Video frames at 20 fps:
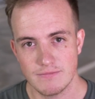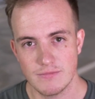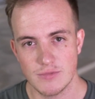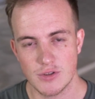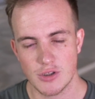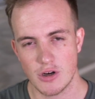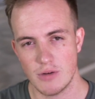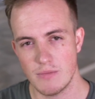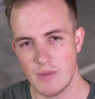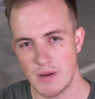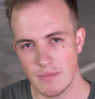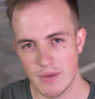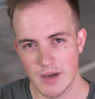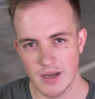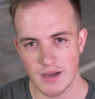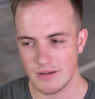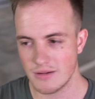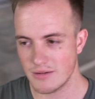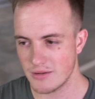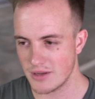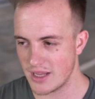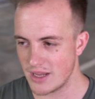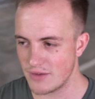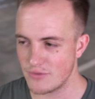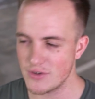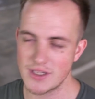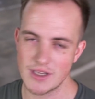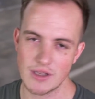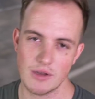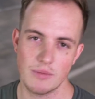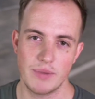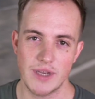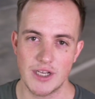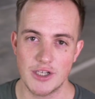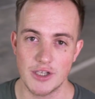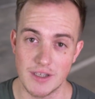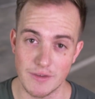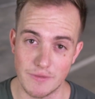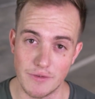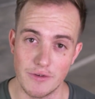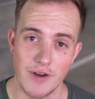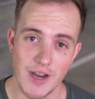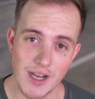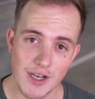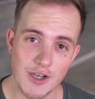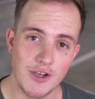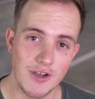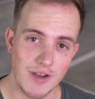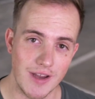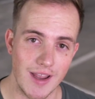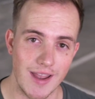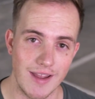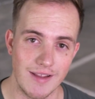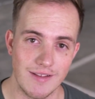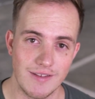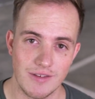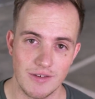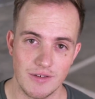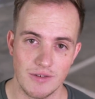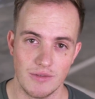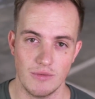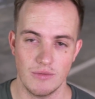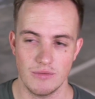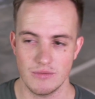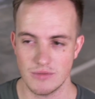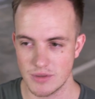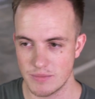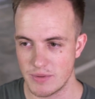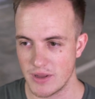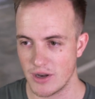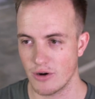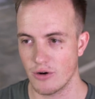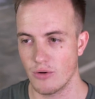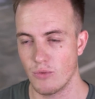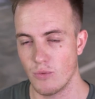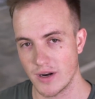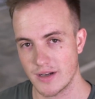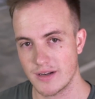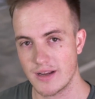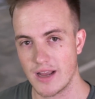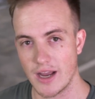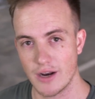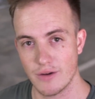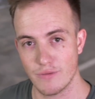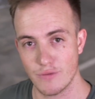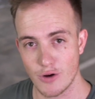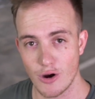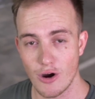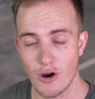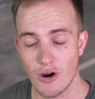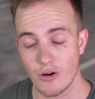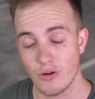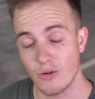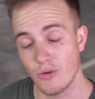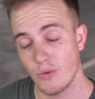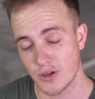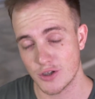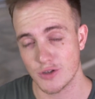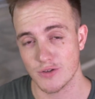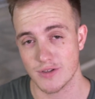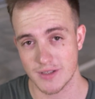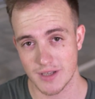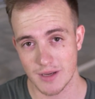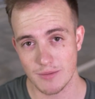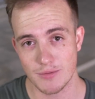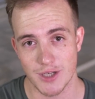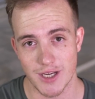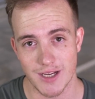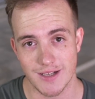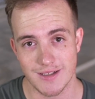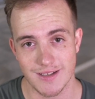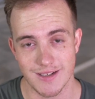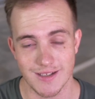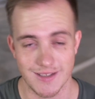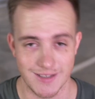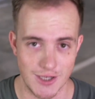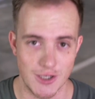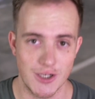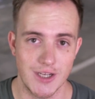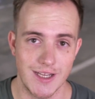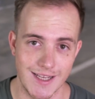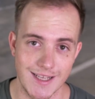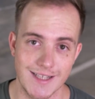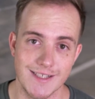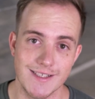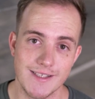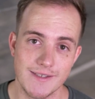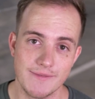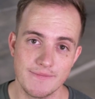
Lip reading: So remember, every single picture differentiates depending on what kind of car or what your subject essentially is.